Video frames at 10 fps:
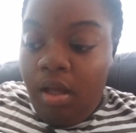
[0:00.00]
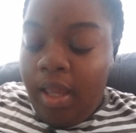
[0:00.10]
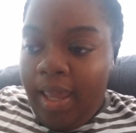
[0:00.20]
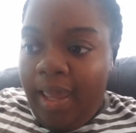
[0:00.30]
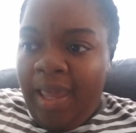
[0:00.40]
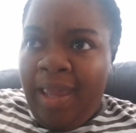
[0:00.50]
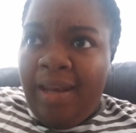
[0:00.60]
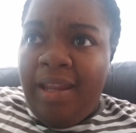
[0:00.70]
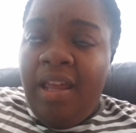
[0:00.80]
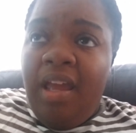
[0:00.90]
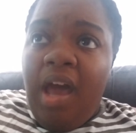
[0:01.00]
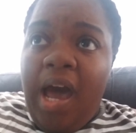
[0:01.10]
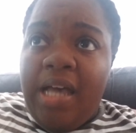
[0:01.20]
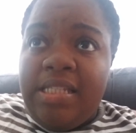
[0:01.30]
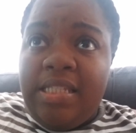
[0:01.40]
And
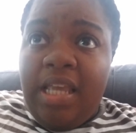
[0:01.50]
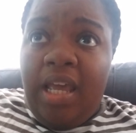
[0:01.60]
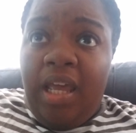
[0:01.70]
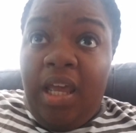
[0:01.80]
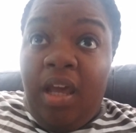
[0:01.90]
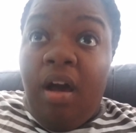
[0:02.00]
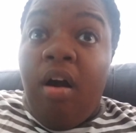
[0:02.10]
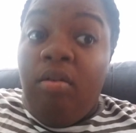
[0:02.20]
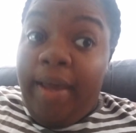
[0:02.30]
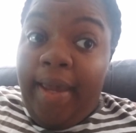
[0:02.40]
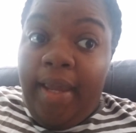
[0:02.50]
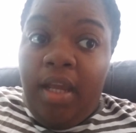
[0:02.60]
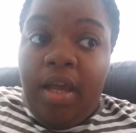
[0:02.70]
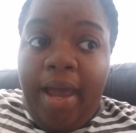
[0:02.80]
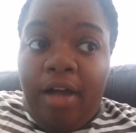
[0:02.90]
I said,
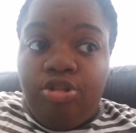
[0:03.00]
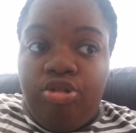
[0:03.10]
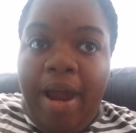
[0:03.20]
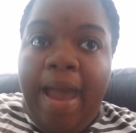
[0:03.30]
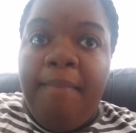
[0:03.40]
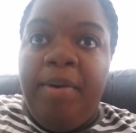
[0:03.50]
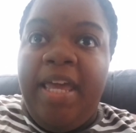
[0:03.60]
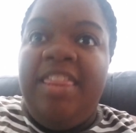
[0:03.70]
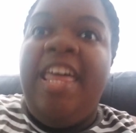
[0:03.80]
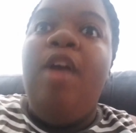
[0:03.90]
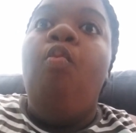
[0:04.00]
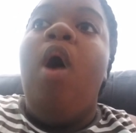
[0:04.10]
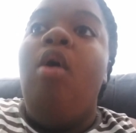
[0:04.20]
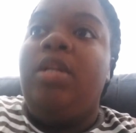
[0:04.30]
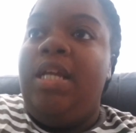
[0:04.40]
okay, I'll try. But they
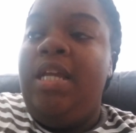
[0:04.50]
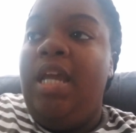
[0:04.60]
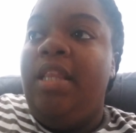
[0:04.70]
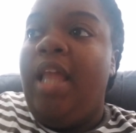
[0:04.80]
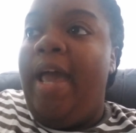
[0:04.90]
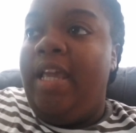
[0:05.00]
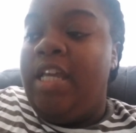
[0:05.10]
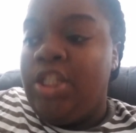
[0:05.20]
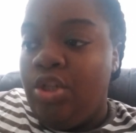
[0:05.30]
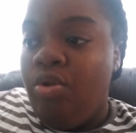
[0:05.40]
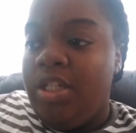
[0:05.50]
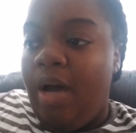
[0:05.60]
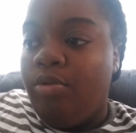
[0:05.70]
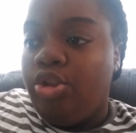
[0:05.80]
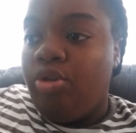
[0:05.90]
walked in like as soon as
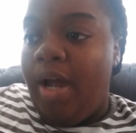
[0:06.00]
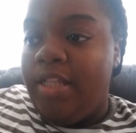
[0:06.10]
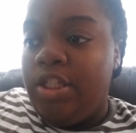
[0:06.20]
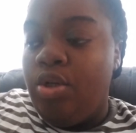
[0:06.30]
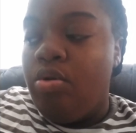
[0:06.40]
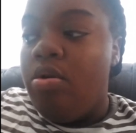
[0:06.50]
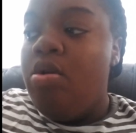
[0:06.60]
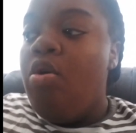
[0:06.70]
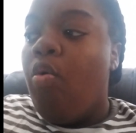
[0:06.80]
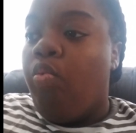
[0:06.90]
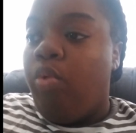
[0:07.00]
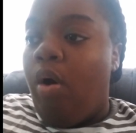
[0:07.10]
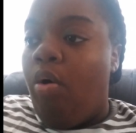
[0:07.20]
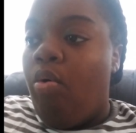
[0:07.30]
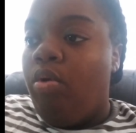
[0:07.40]
I was trying to
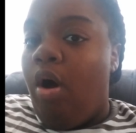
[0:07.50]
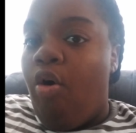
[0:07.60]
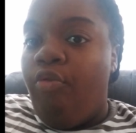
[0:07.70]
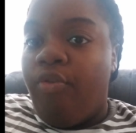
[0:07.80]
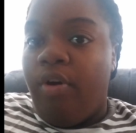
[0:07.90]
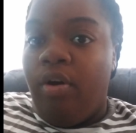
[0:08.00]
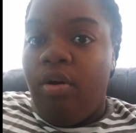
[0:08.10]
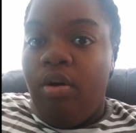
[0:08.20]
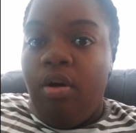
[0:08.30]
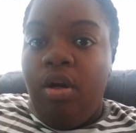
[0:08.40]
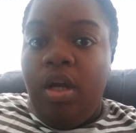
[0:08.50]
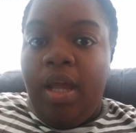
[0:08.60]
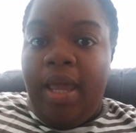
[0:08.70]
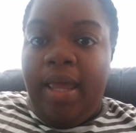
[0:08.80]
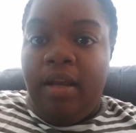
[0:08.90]
roll over
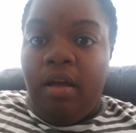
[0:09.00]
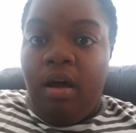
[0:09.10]
and